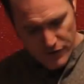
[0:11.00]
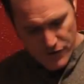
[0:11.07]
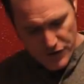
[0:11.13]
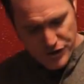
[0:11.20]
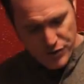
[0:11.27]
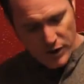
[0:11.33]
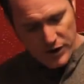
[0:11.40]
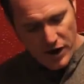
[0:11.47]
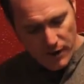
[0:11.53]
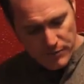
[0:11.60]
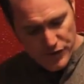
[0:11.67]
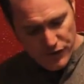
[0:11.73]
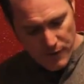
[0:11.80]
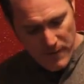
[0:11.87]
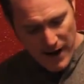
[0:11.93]
This one
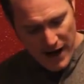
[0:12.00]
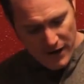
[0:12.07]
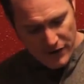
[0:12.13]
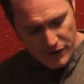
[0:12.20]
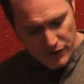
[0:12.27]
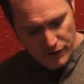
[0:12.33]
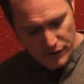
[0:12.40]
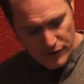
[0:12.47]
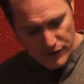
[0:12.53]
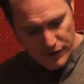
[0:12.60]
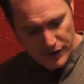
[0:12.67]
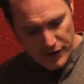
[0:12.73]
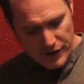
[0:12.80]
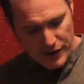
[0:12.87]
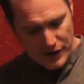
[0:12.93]
comes from Matthew.
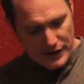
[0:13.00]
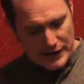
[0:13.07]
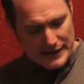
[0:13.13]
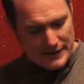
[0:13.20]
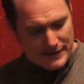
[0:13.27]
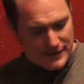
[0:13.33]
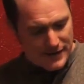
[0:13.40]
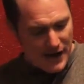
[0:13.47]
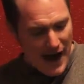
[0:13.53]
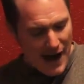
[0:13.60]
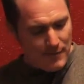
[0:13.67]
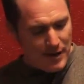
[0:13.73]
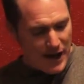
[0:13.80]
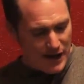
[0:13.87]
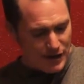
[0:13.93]

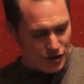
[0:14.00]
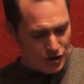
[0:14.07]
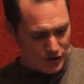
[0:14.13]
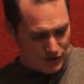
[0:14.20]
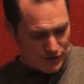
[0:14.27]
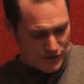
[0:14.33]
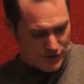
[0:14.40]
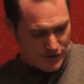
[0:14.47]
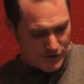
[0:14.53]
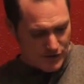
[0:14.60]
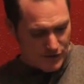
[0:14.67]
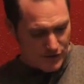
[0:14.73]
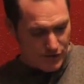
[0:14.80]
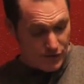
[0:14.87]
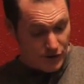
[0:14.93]
Denominations.
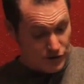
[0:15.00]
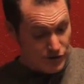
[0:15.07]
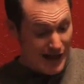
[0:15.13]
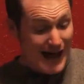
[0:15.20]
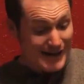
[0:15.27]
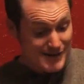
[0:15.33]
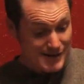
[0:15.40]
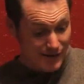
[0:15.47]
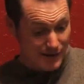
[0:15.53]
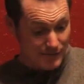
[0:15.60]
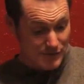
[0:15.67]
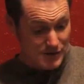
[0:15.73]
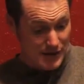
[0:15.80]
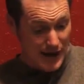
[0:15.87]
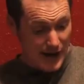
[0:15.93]
There's lots of
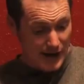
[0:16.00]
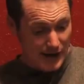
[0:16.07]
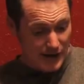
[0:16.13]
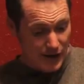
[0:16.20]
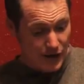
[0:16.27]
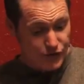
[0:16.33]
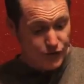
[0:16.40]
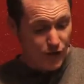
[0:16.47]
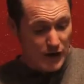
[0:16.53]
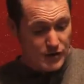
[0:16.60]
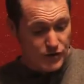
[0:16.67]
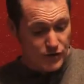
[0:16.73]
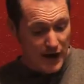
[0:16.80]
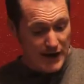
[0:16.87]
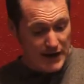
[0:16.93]
them today. It's
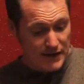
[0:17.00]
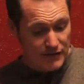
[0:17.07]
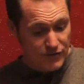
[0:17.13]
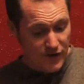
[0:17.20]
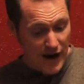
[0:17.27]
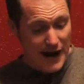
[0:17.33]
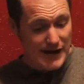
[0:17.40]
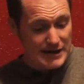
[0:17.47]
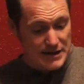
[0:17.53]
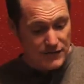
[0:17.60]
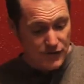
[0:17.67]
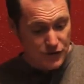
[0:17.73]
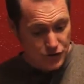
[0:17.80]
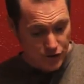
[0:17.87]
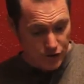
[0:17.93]
frustrating
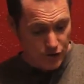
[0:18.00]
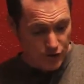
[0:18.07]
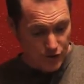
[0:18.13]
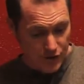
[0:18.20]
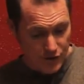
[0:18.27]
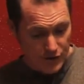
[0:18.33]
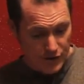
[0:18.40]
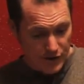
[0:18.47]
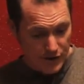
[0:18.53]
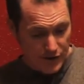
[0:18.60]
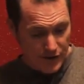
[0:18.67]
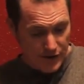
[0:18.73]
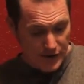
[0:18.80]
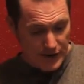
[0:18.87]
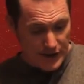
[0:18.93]
finding the truth.
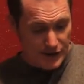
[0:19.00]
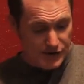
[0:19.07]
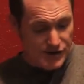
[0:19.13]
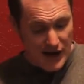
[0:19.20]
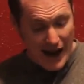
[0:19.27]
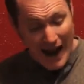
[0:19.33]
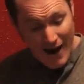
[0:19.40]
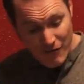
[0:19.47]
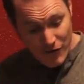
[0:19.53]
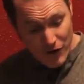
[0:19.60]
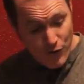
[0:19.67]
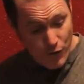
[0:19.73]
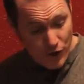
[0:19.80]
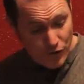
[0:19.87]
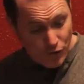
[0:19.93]
Is
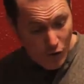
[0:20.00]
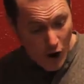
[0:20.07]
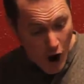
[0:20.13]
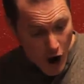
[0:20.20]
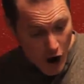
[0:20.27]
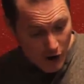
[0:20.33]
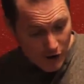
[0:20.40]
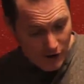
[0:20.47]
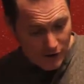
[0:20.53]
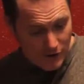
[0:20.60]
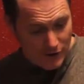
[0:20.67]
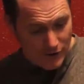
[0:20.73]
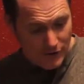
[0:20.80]
everyone wrong?